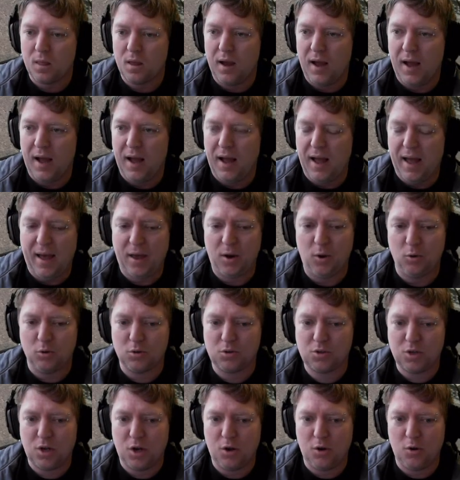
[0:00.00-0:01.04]
and
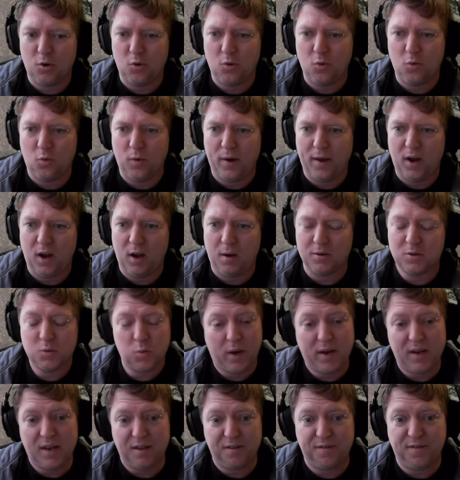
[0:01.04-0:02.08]
also when I was
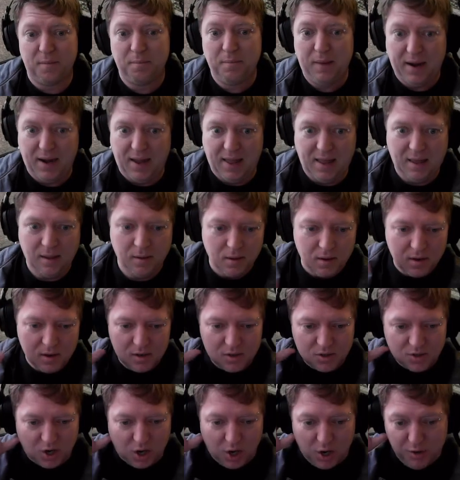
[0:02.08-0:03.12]
waiting for money.
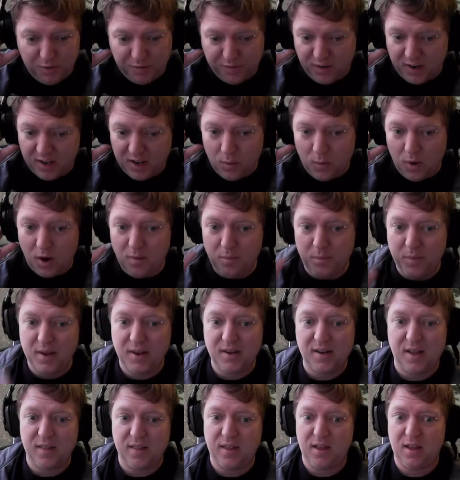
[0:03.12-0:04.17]
So hopefully it won't be
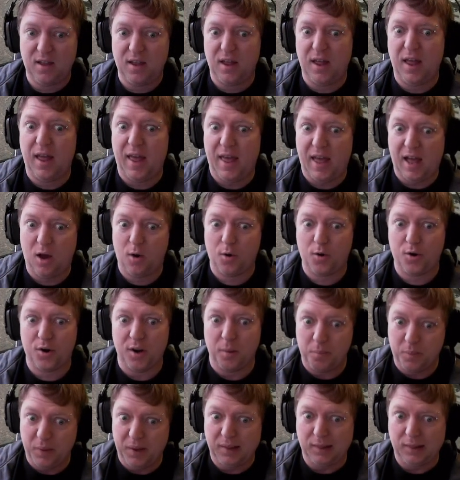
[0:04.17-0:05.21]
another hour and a
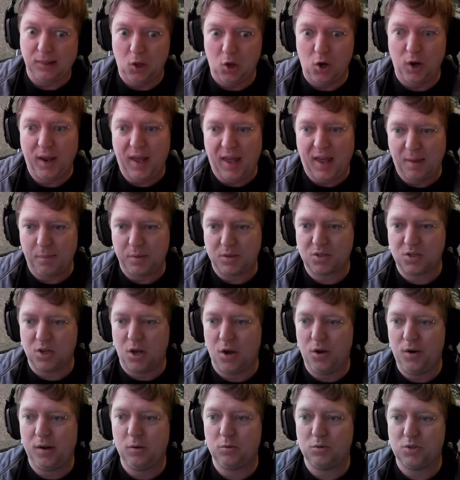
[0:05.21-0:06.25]
bit long
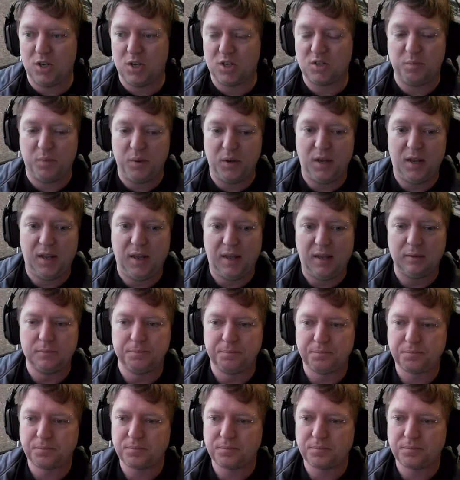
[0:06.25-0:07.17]
episode. It'll just be